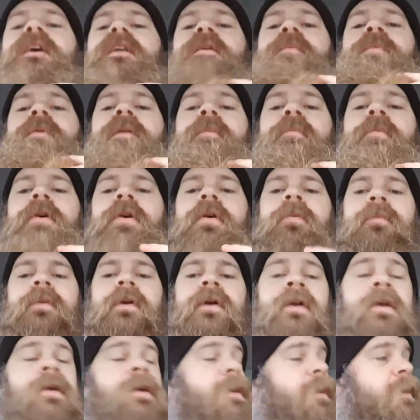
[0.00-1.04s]
up at the
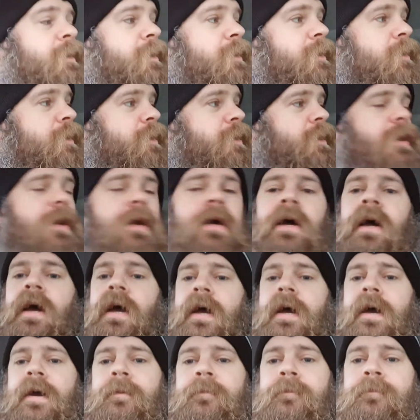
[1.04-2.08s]
bottom
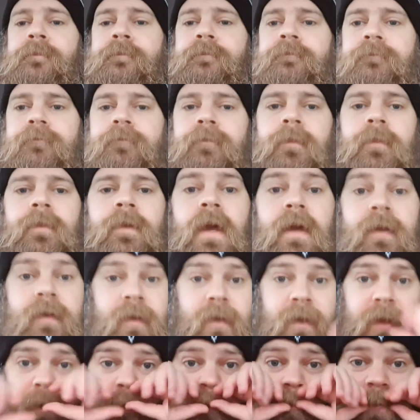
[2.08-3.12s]
there. Yeah,
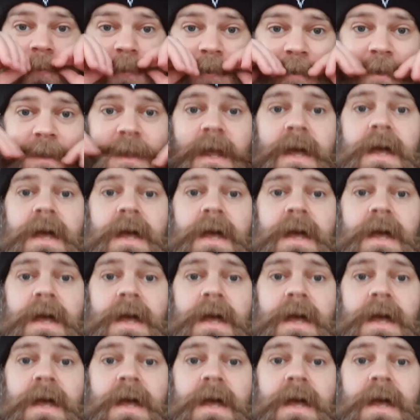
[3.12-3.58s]
today I'm using,